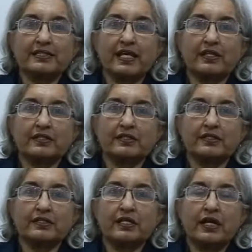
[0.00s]

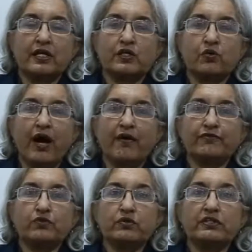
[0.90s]
sentence, you
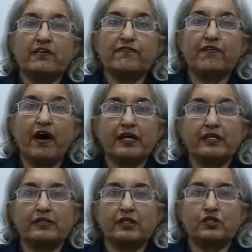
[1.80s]
have to
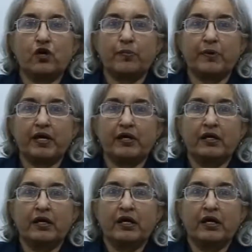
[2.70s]
define the topic.